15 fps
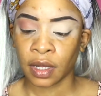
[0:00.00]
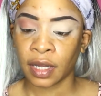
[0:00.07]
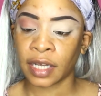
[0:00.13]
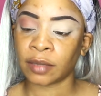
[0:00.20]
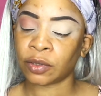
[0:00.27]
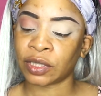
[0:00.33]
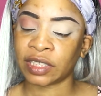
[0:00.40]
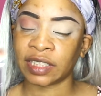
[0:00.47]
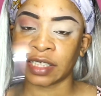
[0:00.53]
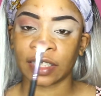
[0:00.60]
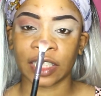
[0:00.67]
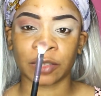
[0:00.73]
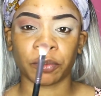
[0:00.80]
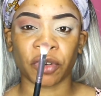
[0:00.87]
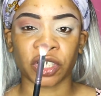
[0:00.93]
I'm going to take
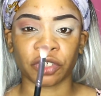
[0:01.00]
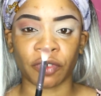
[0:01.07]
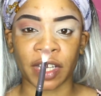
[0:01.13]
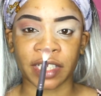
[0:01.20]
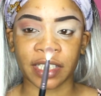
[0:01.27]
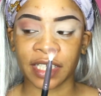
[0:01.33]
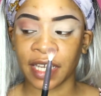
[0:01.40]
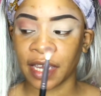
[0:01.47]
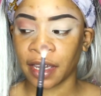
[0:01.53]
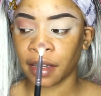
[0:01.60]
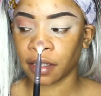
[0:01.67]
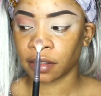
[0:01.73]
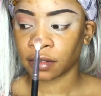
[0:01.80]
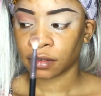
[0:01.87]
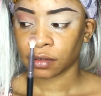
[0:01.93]
this brush right
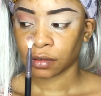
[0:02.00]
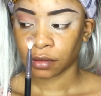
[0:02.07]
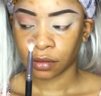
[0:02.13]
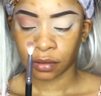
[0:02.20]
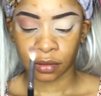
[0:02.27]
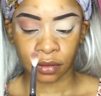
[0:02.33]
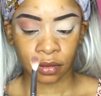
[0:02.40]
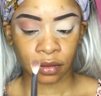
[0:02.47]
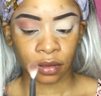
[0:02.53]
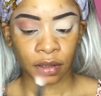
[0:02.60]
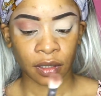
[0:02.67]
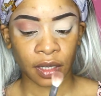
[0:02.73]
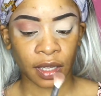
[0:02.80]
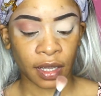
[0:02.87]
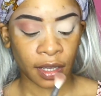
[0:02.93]
here
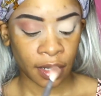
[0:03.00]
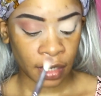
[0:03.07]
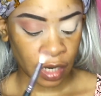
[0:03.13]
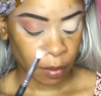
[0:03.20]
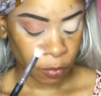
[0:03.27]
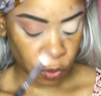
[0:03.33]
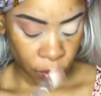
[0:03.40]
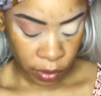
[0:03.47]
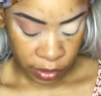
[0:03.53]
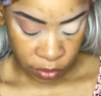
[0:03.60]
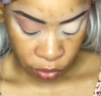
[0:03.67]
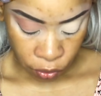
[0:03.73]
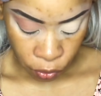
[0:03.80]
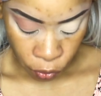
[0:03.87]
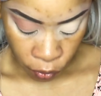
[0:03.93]
and I'm going
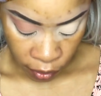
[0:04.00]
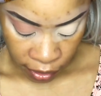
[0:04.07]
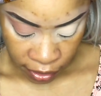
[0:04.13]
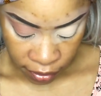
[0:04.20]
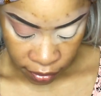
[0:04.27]
to go